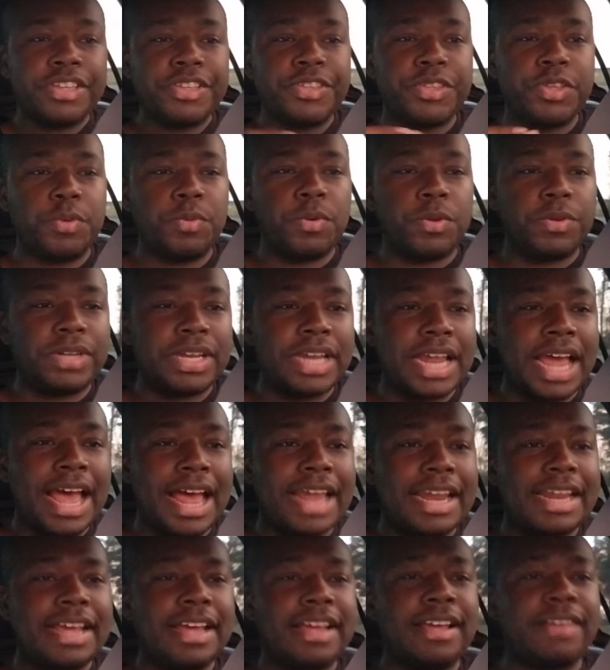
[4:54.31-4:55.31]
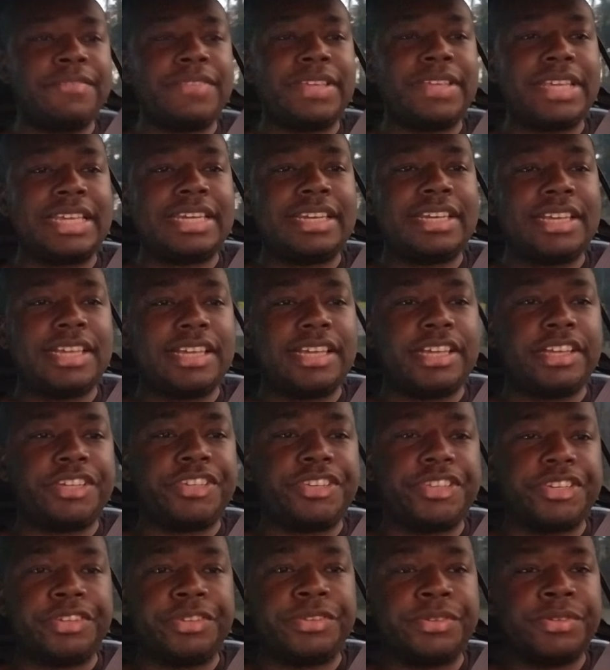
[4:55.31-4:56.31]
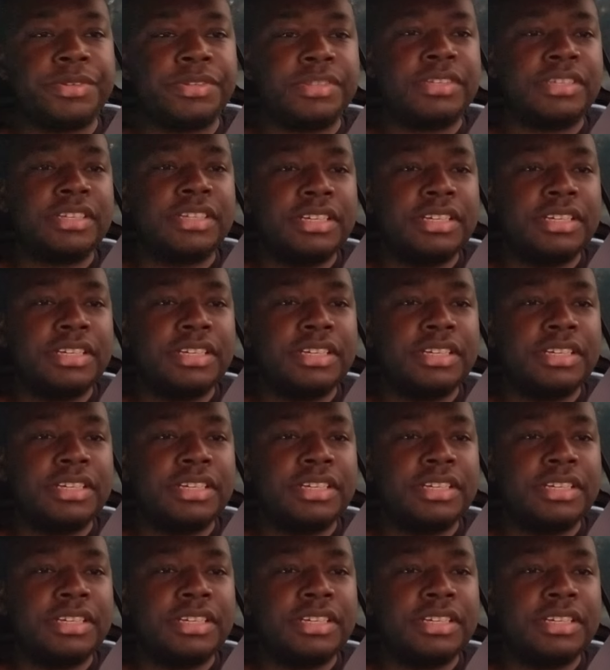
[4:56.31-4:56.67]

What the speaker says: you will not have any issues